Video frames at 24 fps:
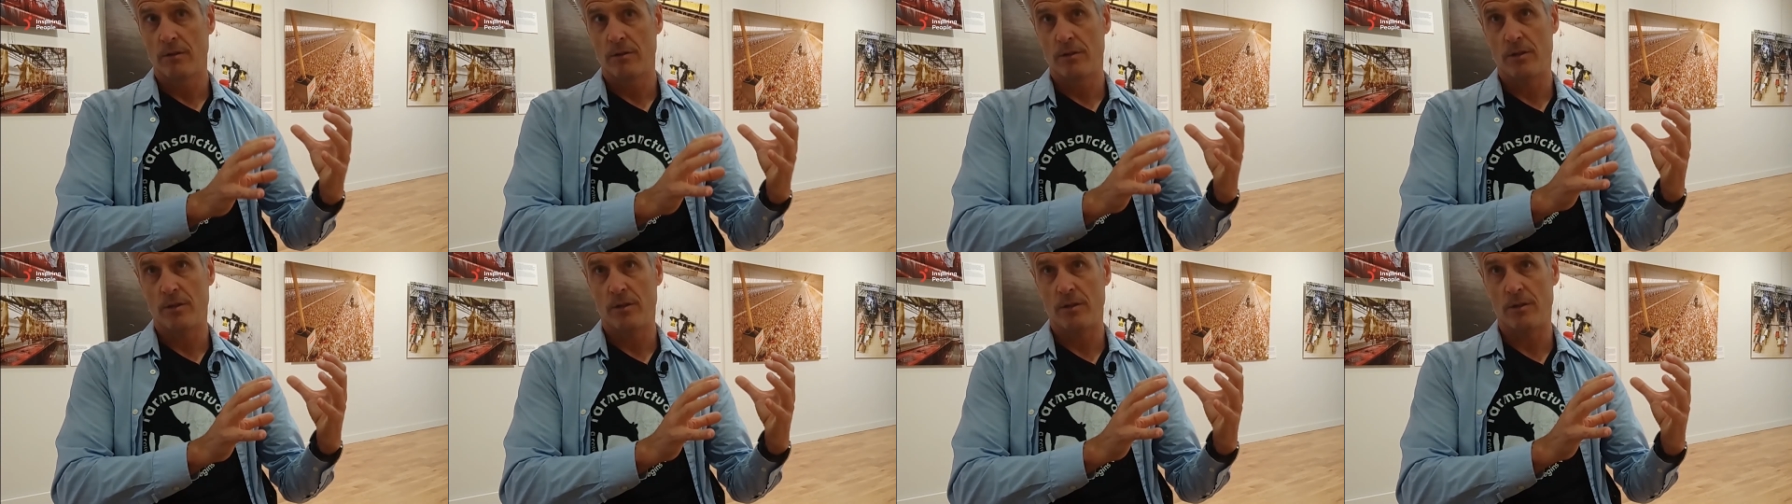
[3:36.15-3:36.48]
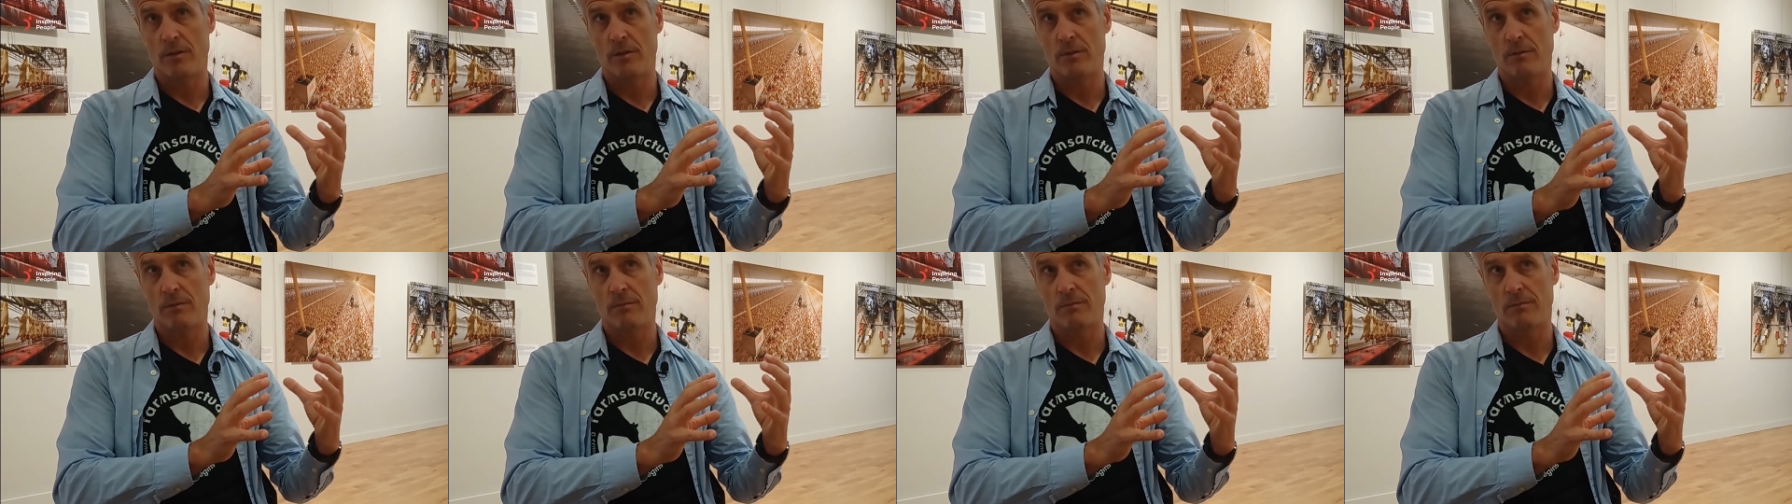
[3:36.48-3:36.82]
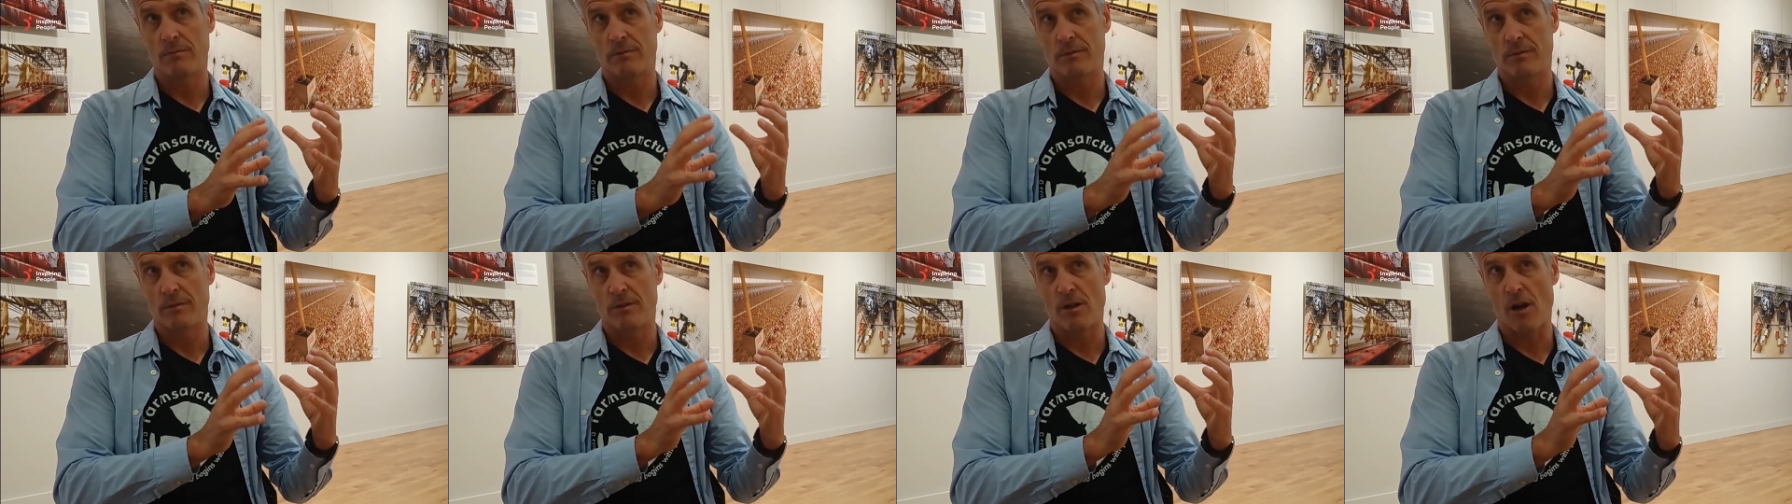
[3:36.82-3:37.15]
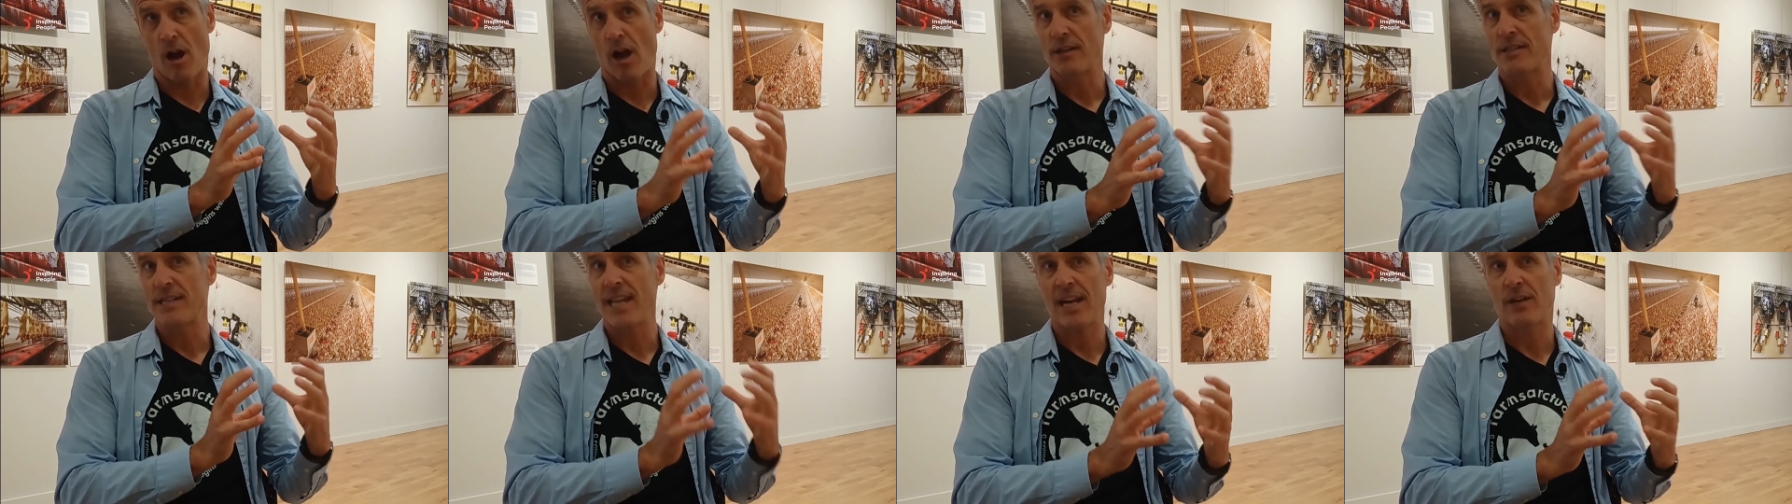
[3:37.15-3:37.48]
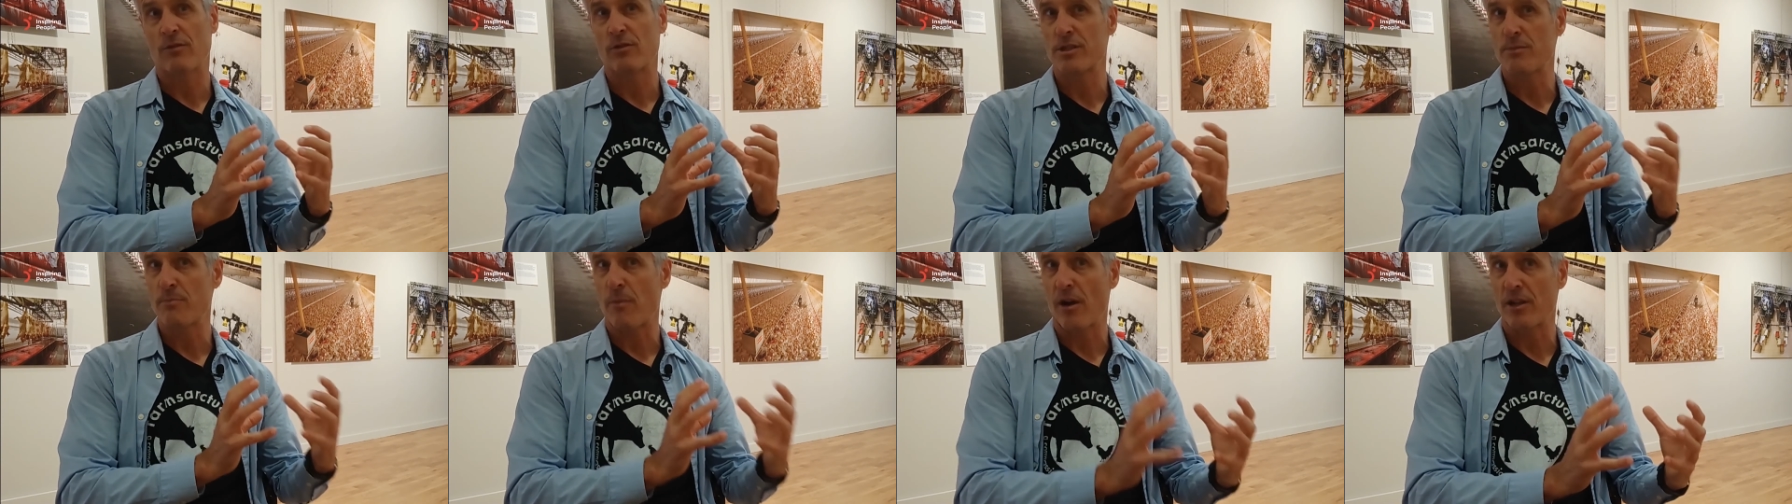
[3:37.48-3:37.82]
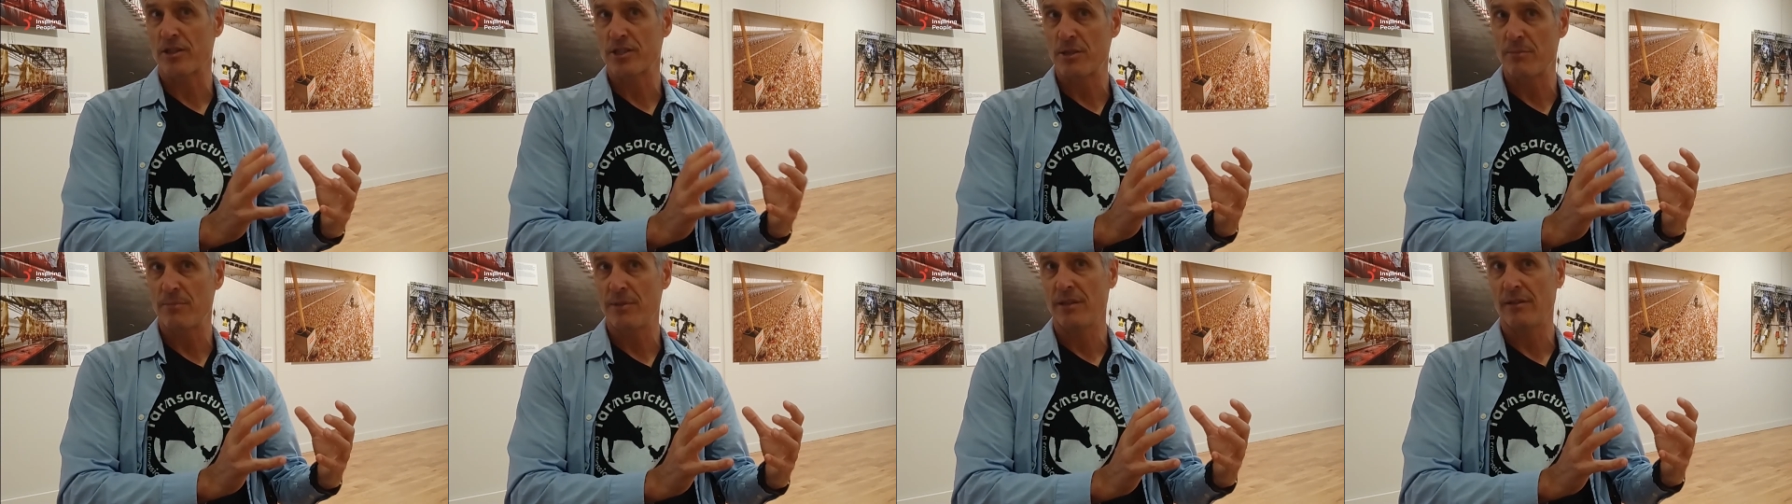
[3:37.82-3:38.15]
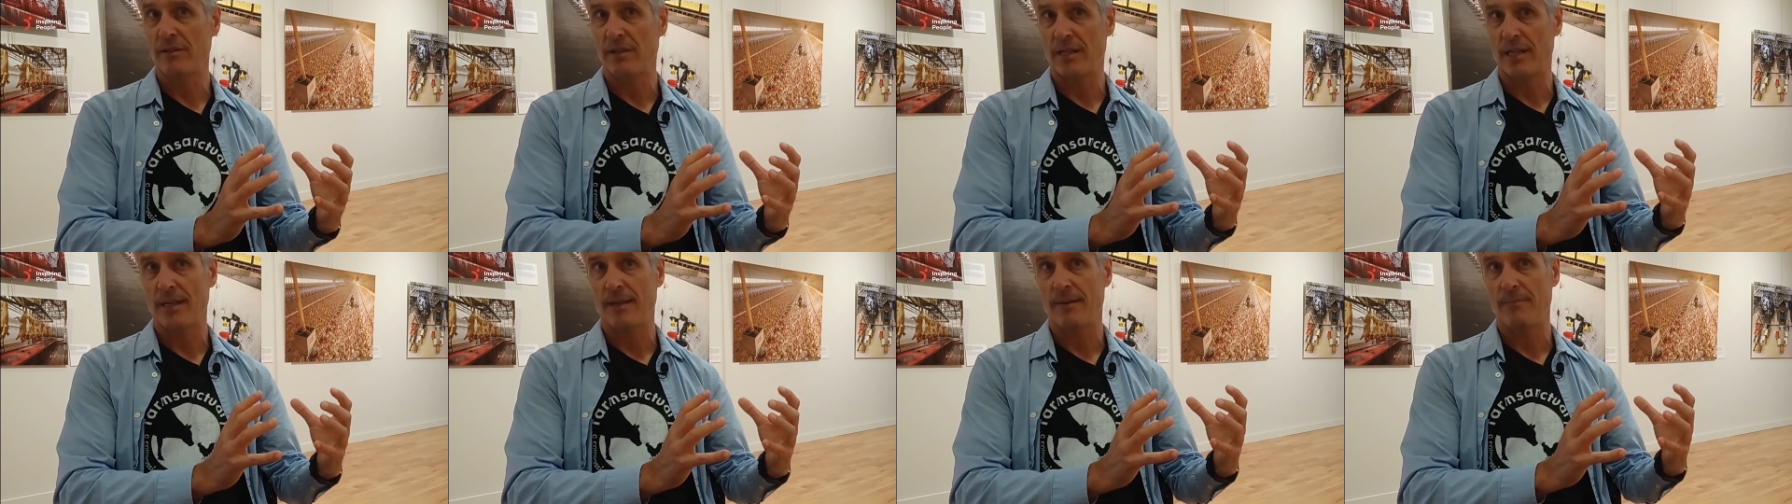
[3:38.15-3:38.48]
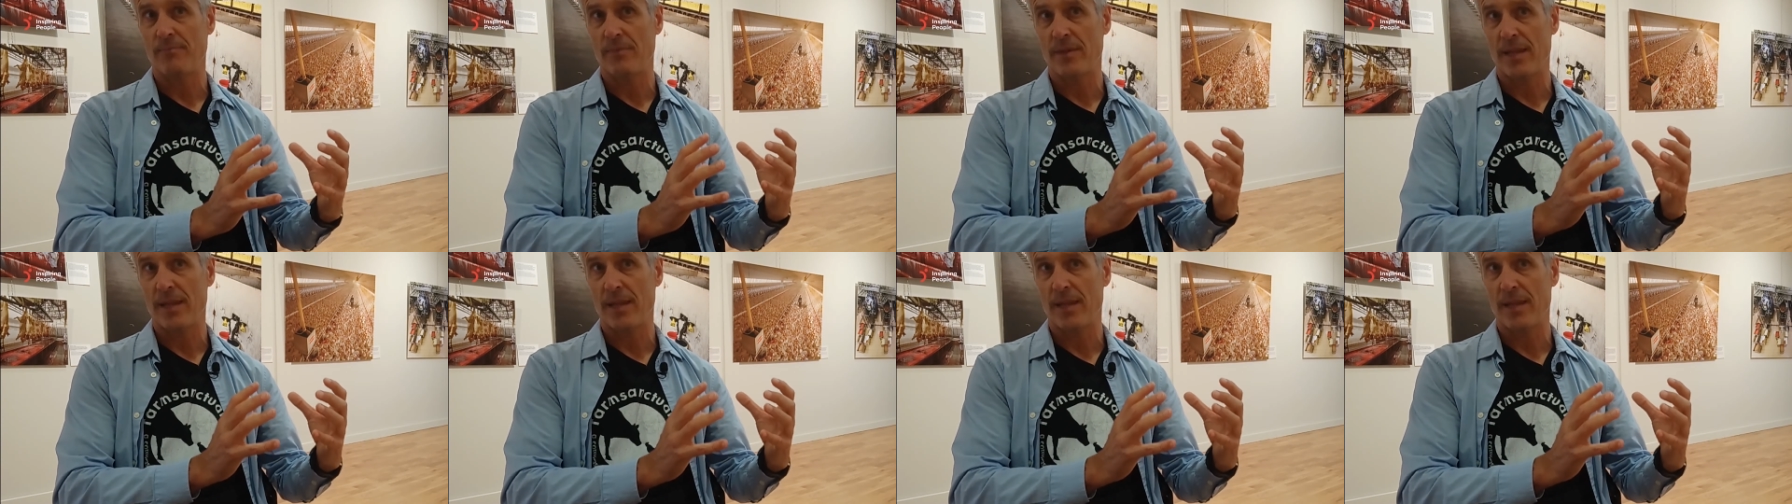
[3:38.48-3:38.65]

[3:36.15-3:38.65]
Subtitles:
to not take responsibility